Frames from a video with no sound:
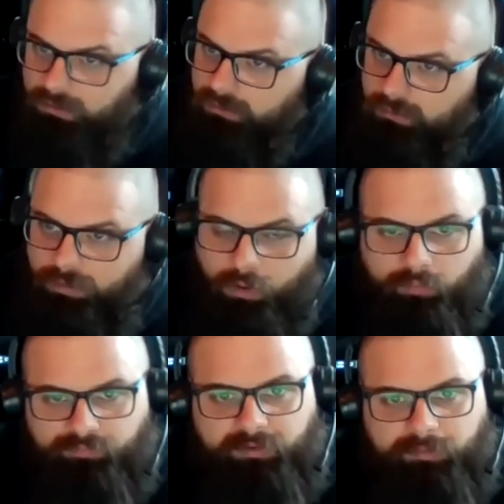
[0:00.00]
we could
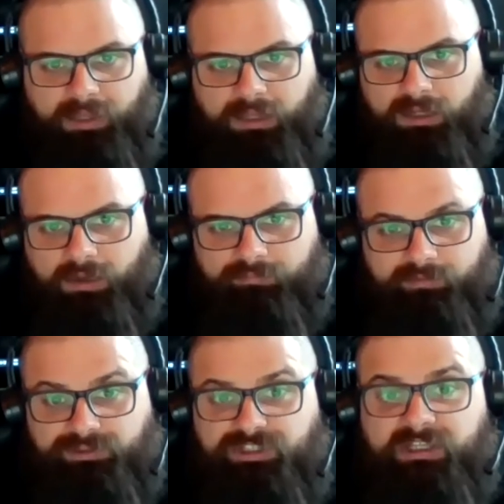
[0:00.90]
hopefully pick it up for
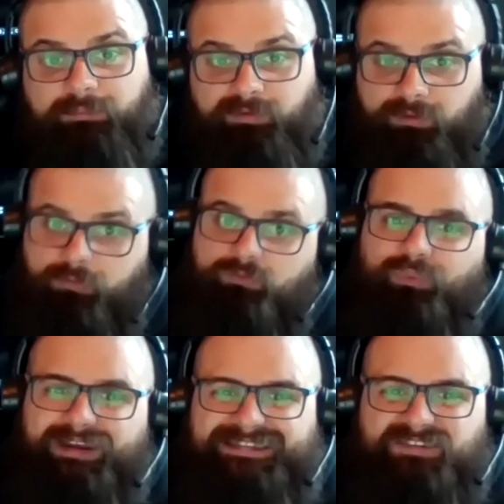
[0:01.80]
cheap, dude.
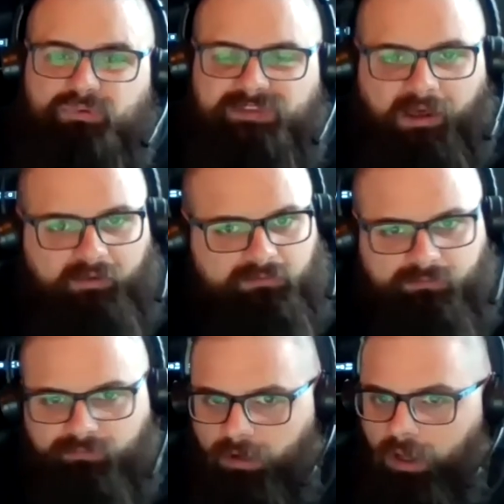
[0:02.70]
Twenty two thousand
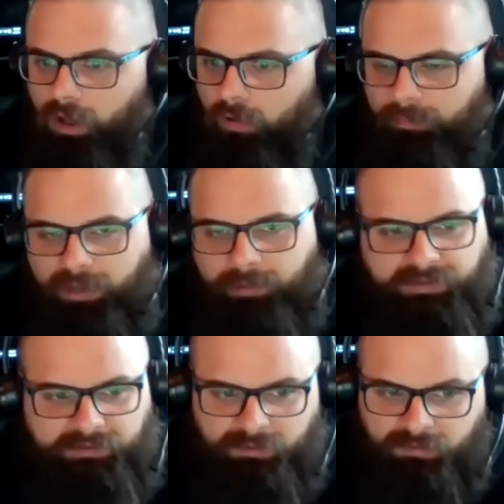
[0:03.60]
for a home. I
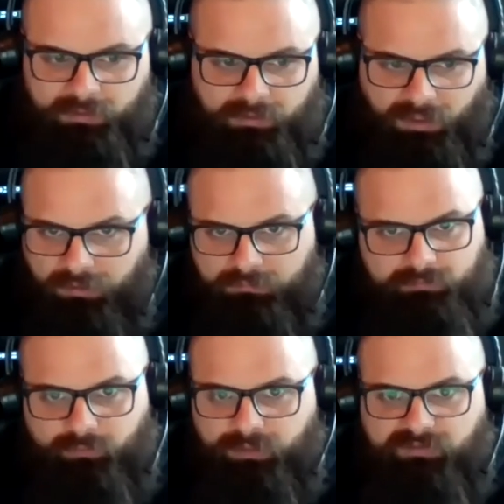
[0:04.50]
mean, you know
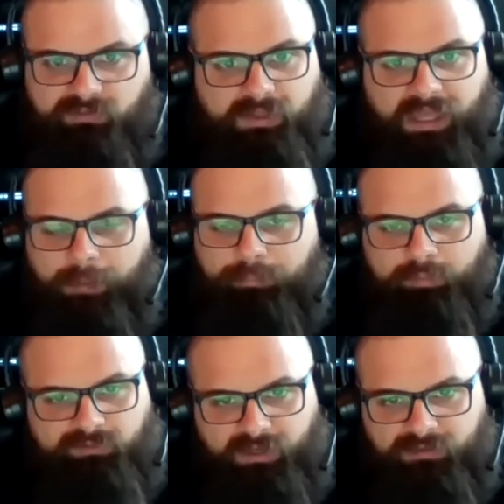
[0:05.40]
22 cap
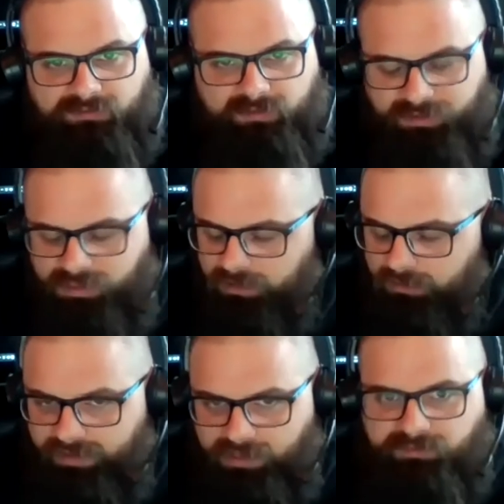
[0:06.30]
projection here.
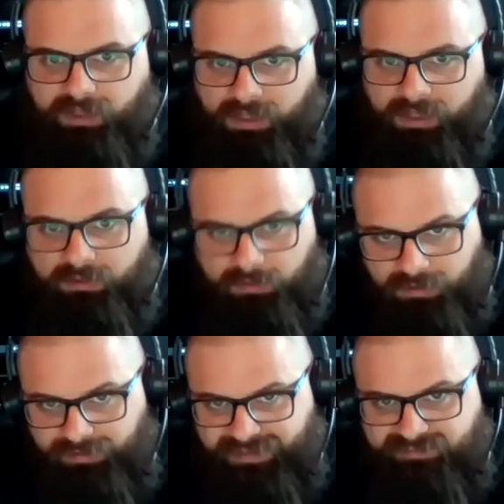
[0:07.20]
That uh,
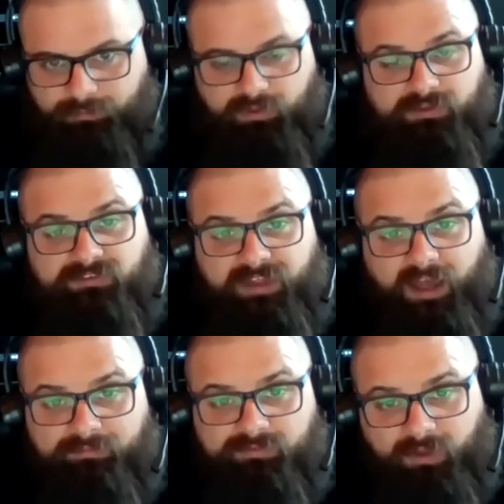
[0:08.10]
that's some good stuff.
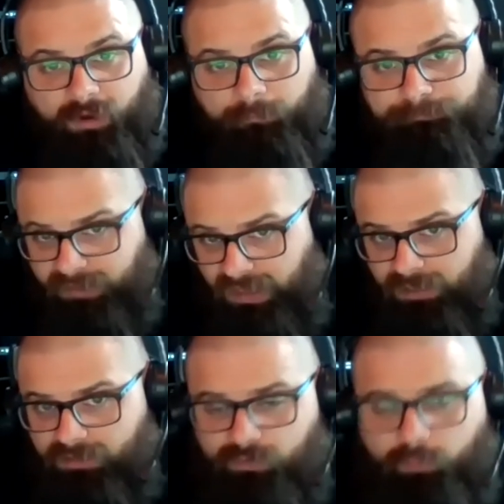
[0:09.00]
So Andy,
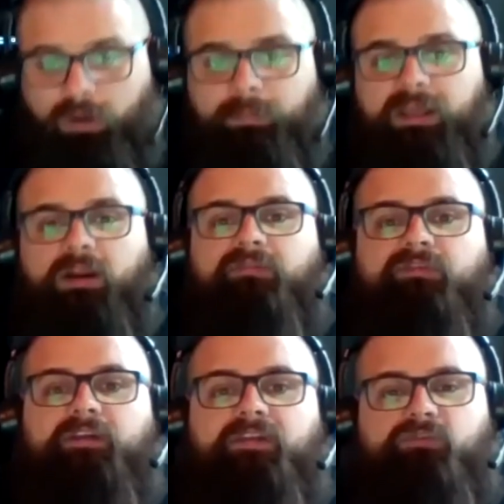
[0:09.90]
if you want to make an offer
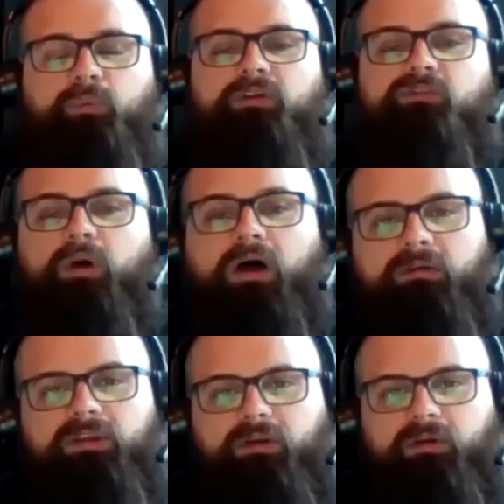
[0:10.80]
on this one as well,
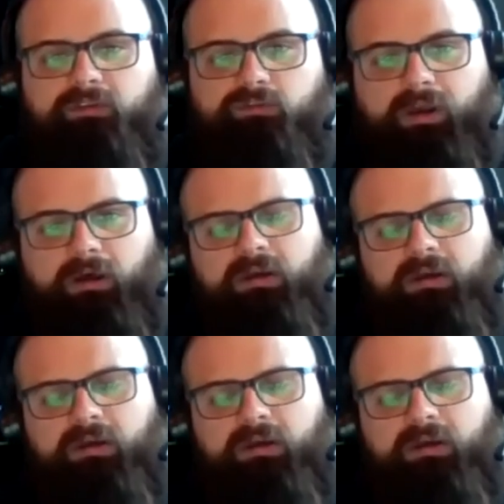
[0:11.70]
you know the drill.